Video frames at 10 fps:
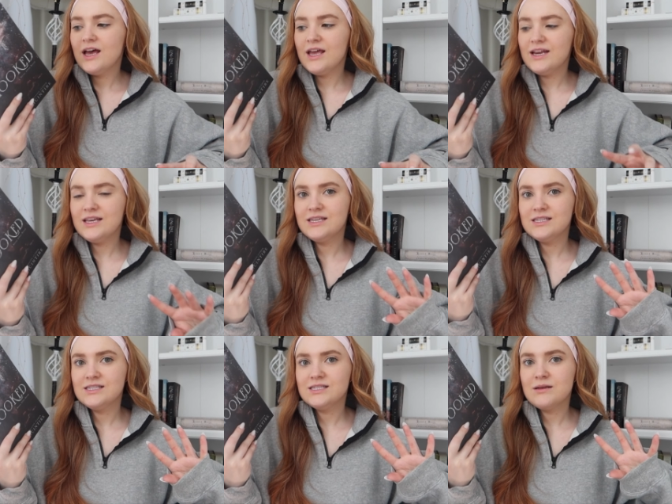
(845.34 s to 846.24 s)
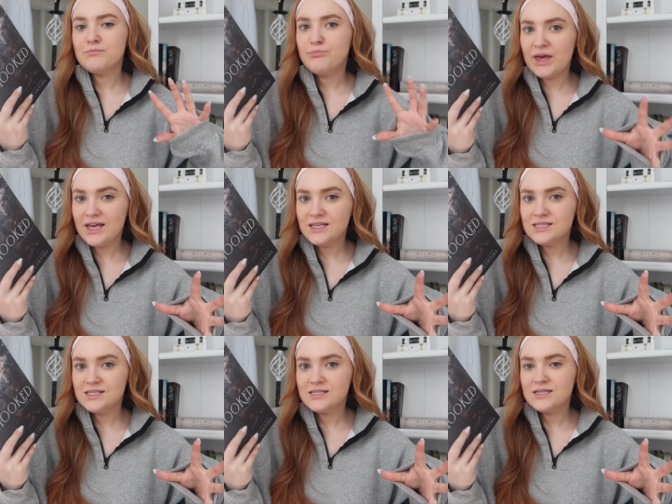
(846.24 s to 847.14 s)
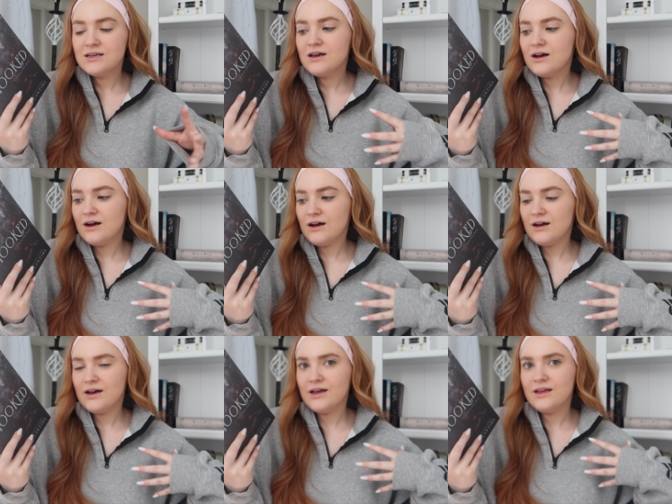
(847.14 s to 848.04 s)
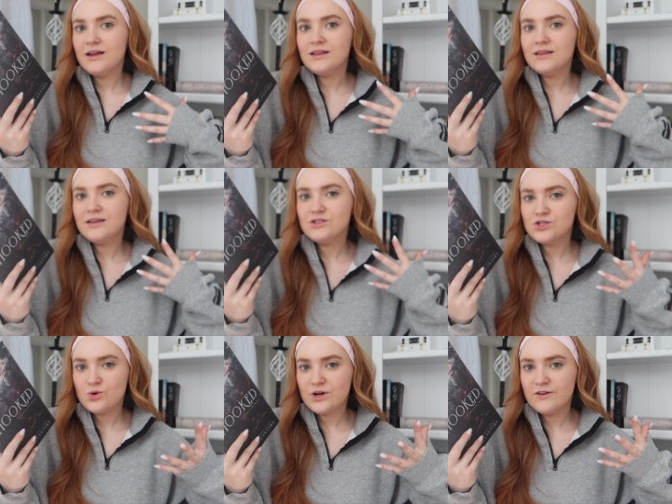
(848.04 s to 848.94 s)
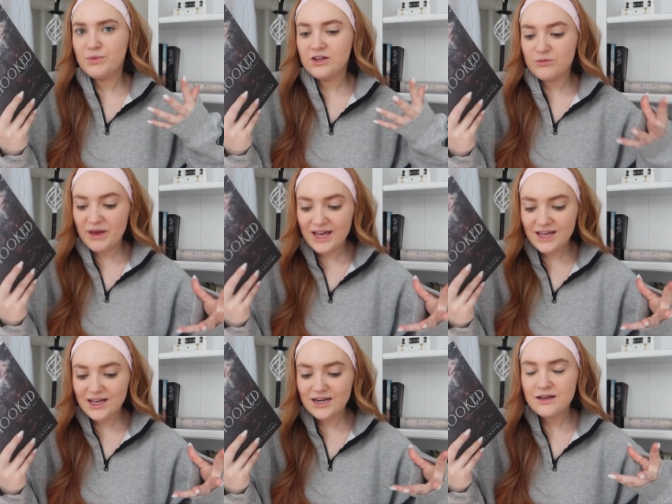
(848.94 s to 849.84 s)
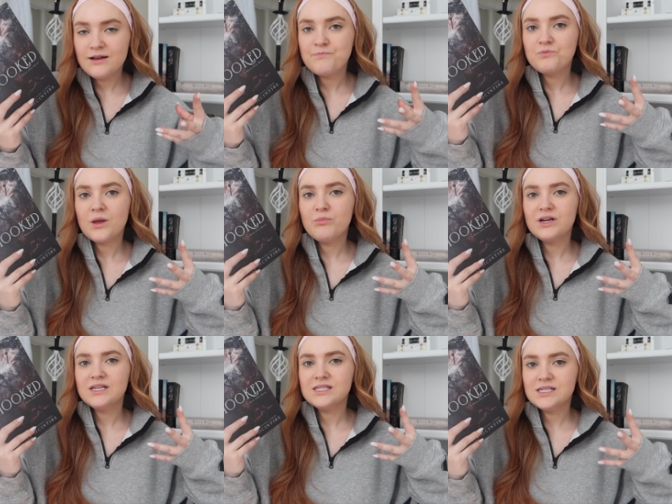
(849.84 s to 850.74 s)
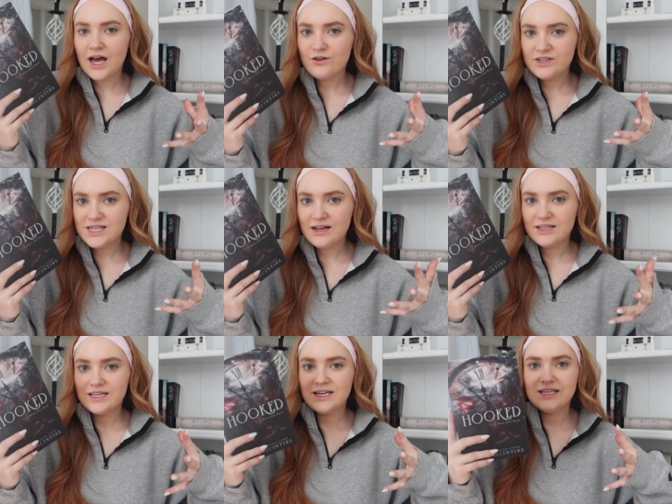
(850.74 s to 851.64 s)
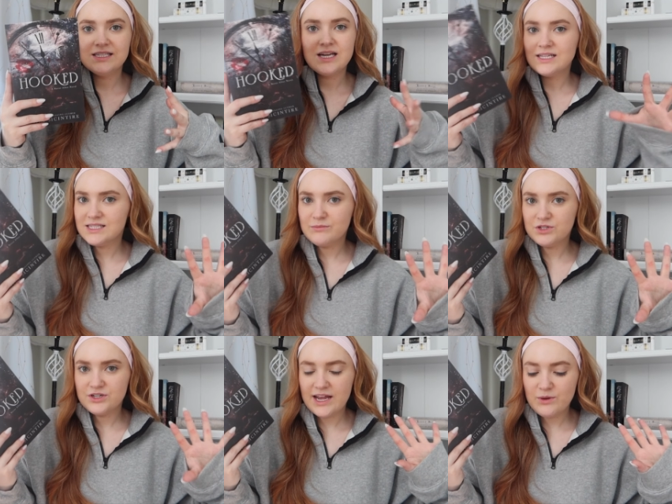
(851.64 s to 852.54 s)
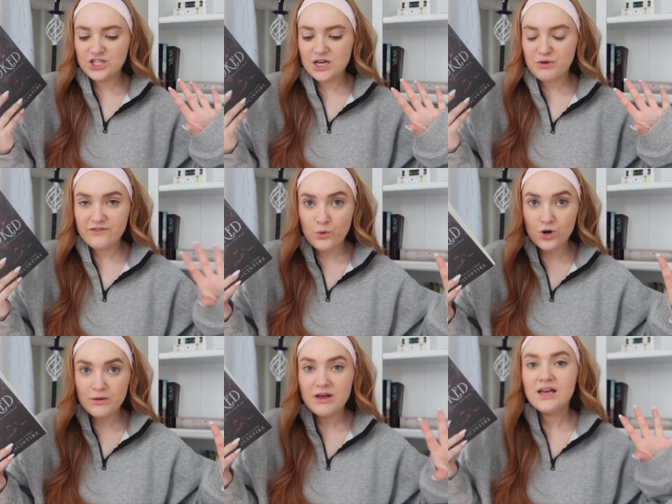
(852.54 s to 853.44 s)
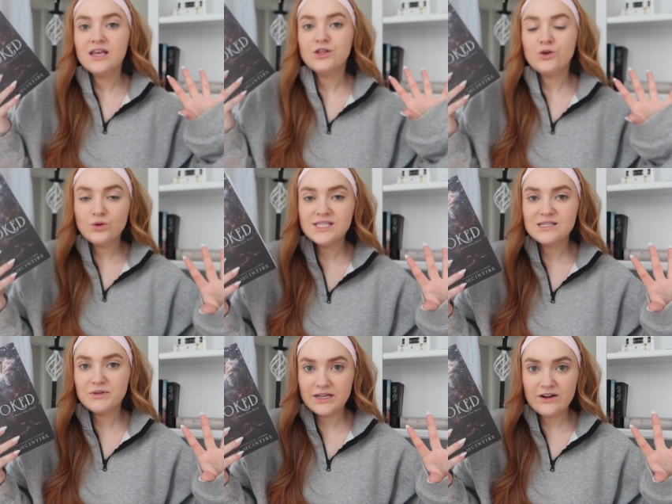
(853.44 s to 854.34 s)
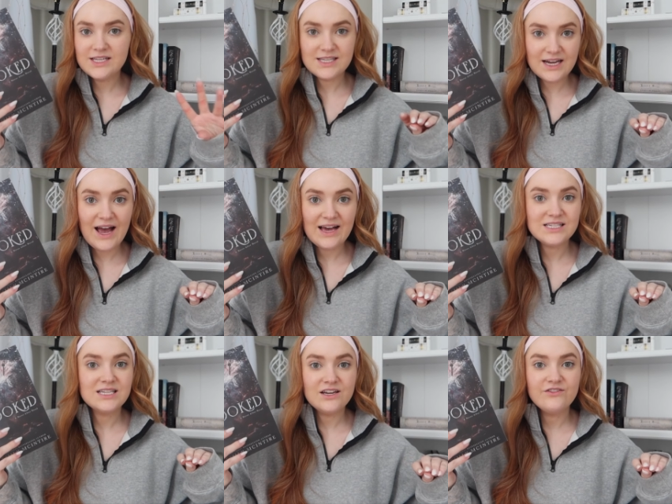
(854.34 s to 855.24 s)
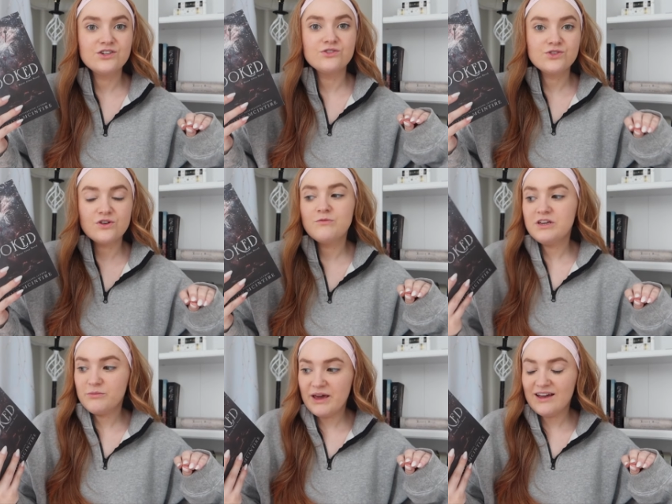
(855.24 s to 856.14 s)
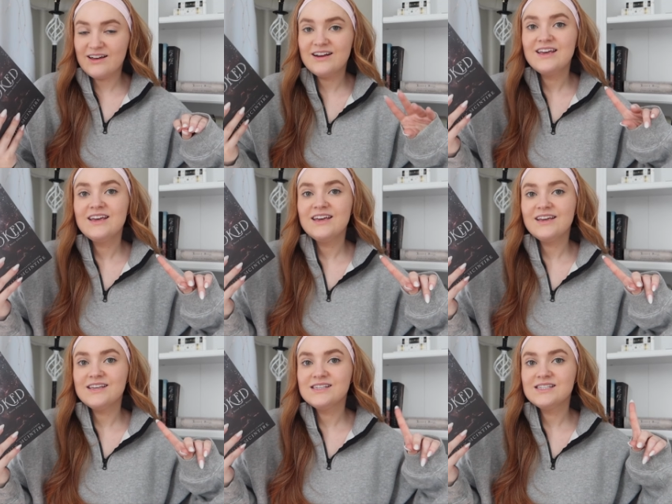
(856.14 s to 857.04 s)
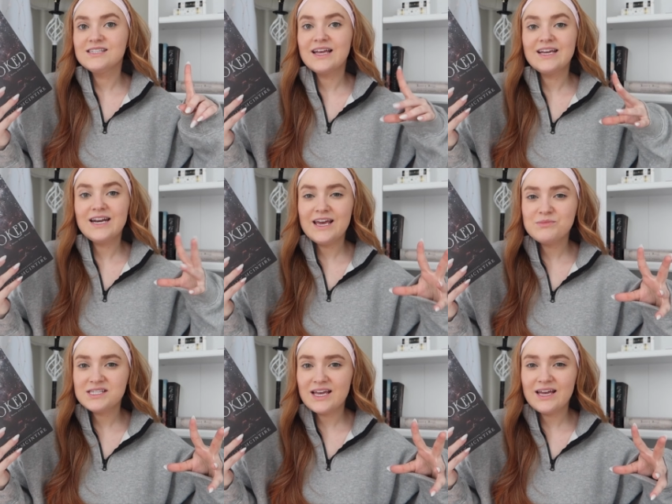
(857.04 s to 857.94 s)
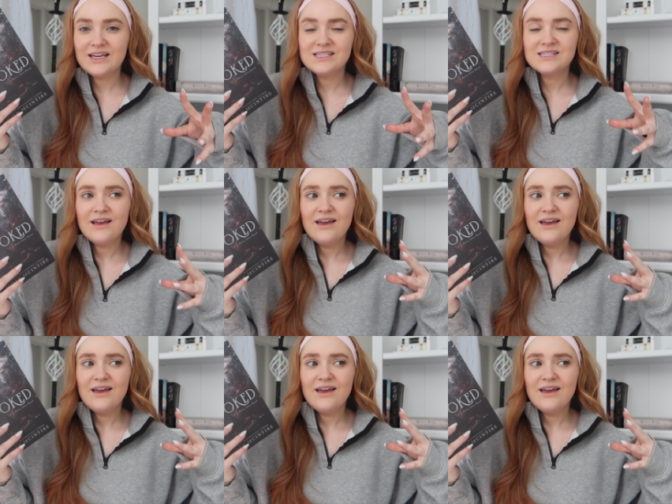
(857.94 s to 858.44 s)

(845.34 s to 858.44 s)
It is based on the story of Peter Pan, but it is not a retelling. It's not similar in any way, shape, or form. The only similarities it has to the original story of Peter Pan is like namesakes